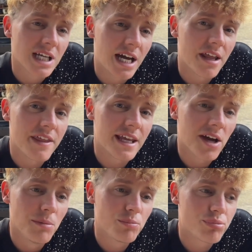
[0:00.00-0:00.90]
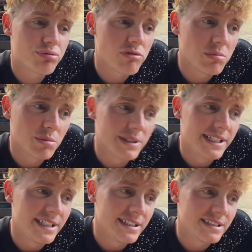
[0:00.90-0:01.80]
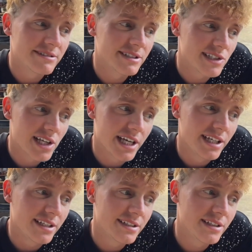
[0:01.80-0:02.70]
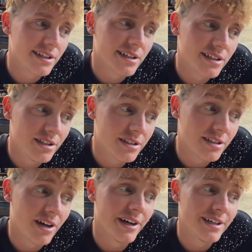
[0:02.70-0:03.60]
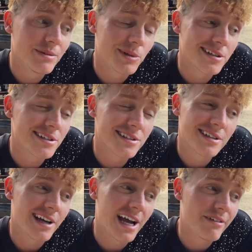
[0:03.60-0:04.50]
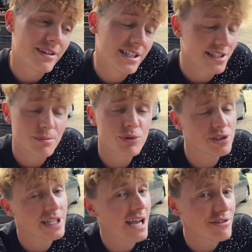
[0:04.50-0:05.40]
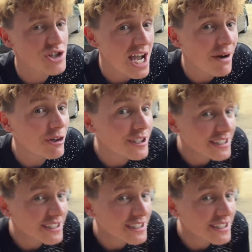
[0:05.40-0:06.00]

And I think I'm probably going to say good night, because after this I'm just going to have a shower.